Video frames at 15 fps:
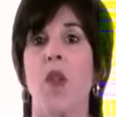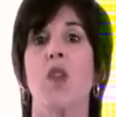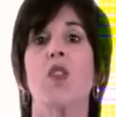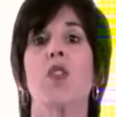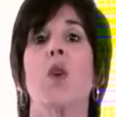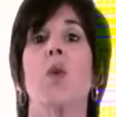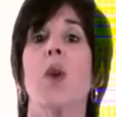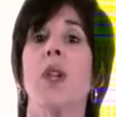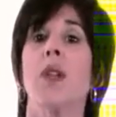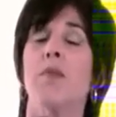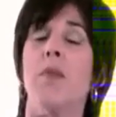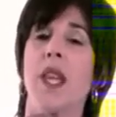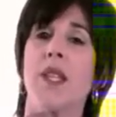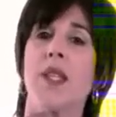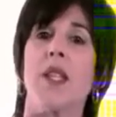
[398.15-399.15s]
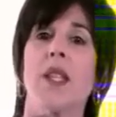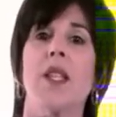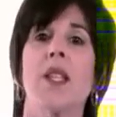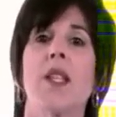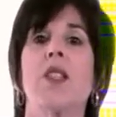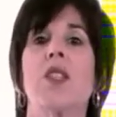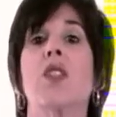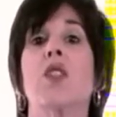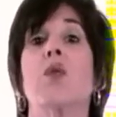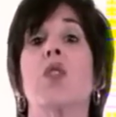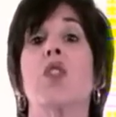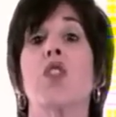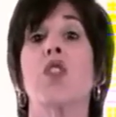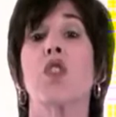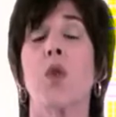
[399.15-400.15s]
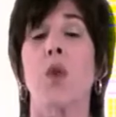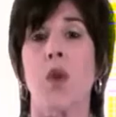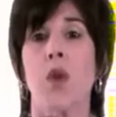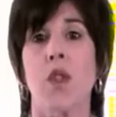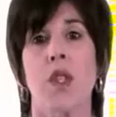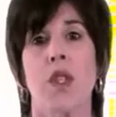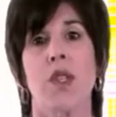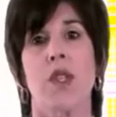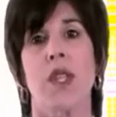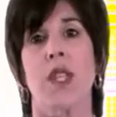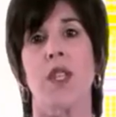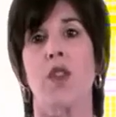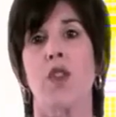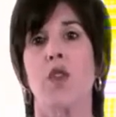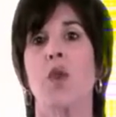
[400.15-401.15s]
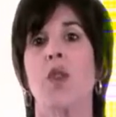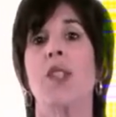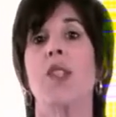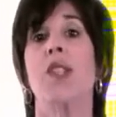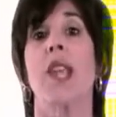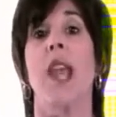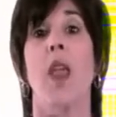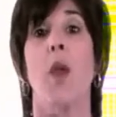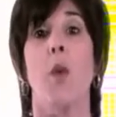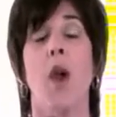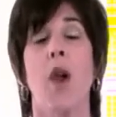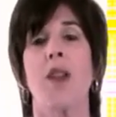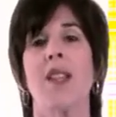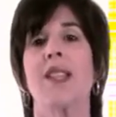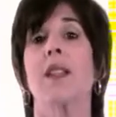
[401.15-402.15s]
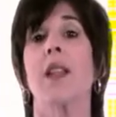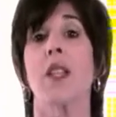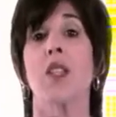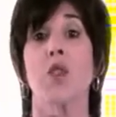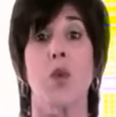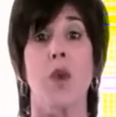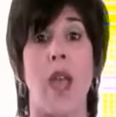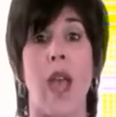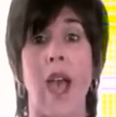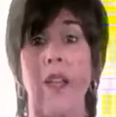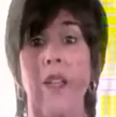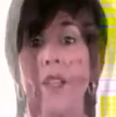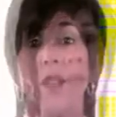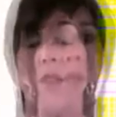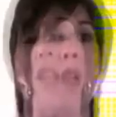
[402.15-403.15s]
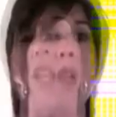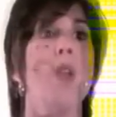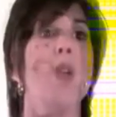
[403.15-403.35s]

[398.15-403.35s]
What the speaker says: So what it basically does is it restores the skin to a state where it's less reactive.